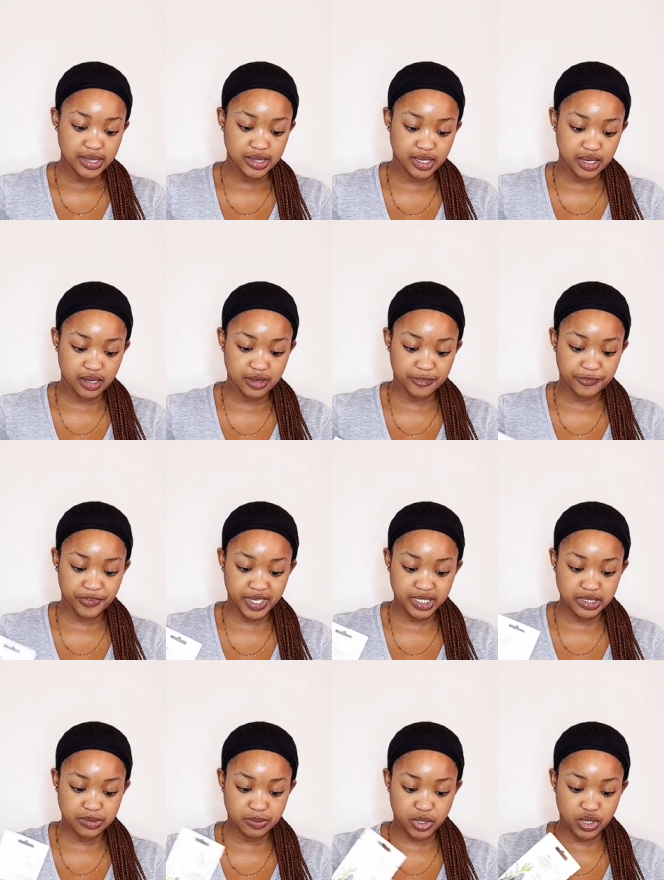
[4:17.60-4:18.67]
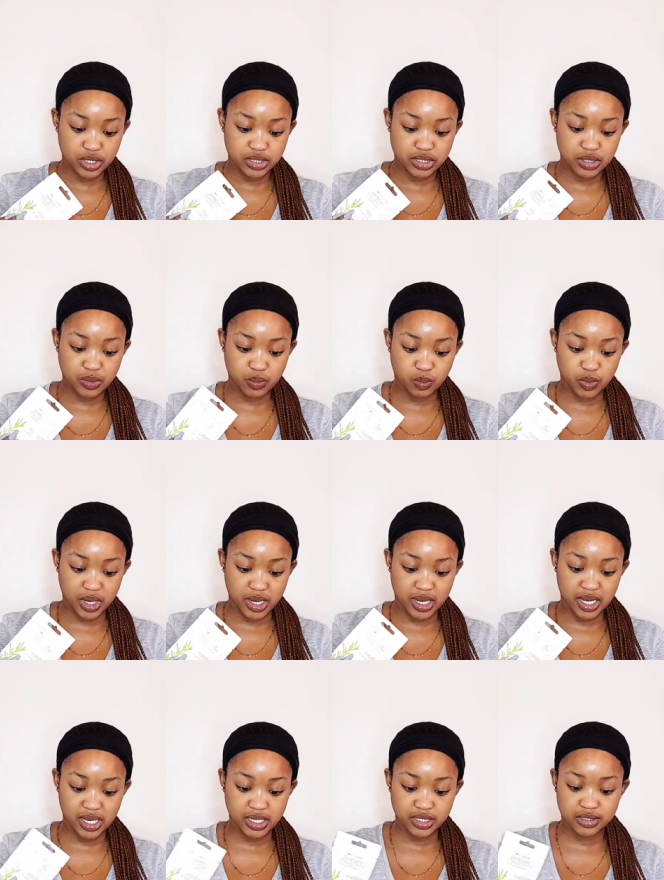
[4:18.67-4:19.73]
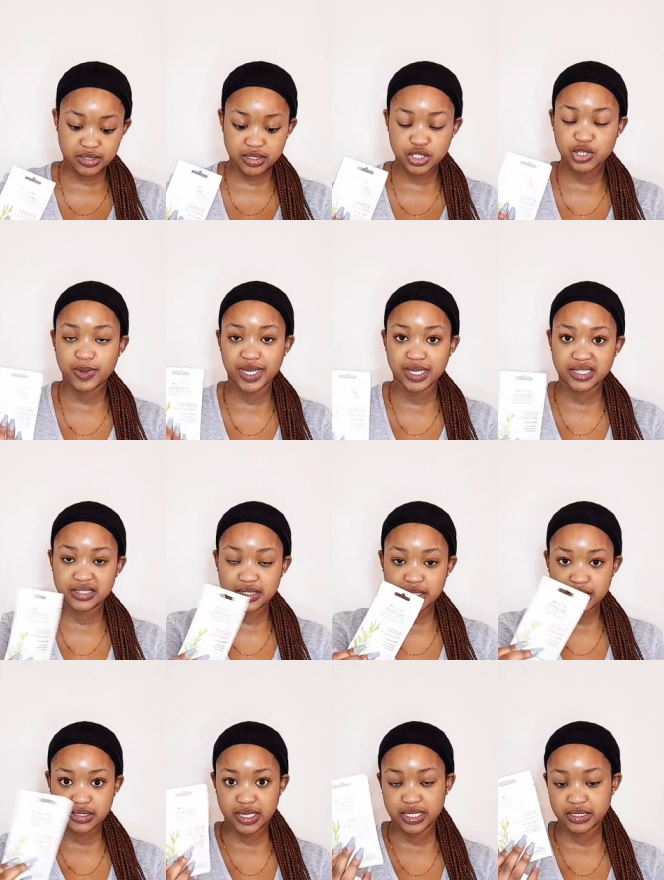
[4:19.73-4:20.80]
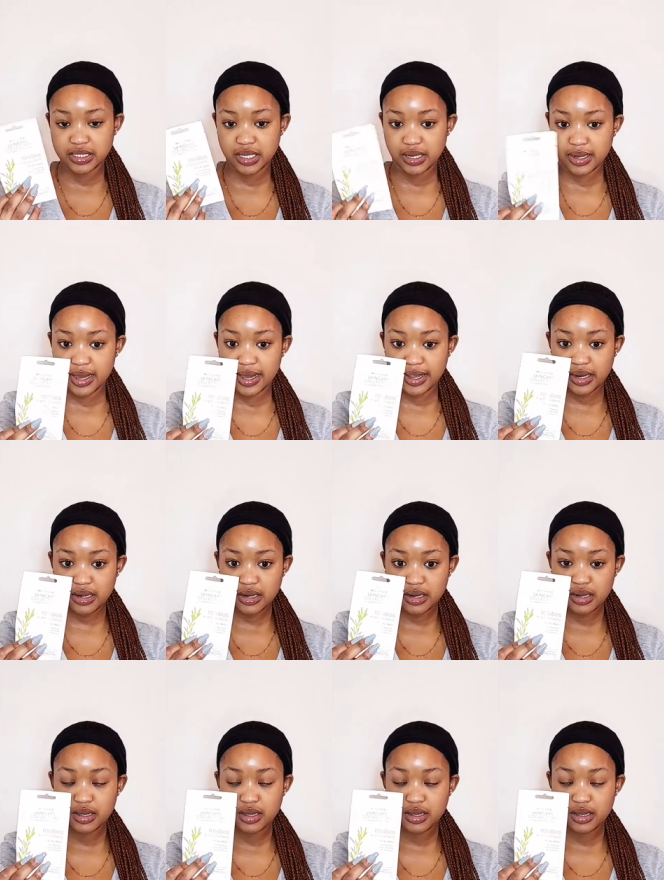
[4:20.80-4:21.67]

the face mask was 26.99